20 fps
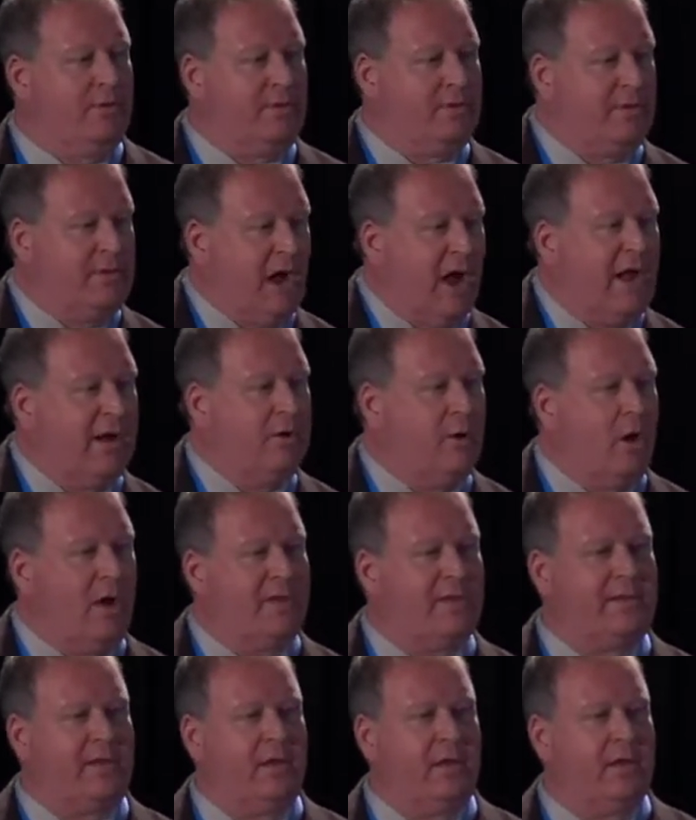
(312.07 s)

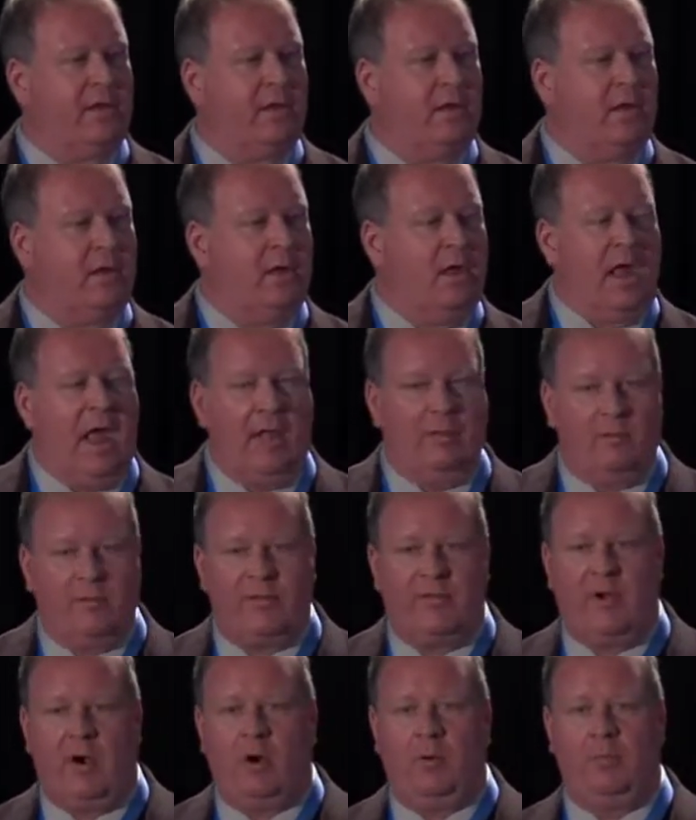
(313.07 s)
diagnostic and there's
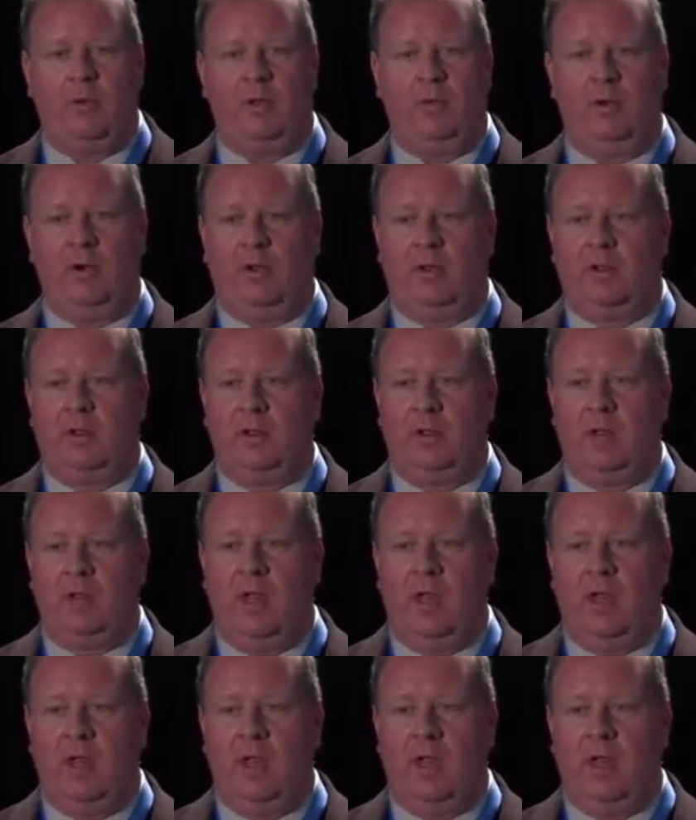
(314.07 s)
therapeutic.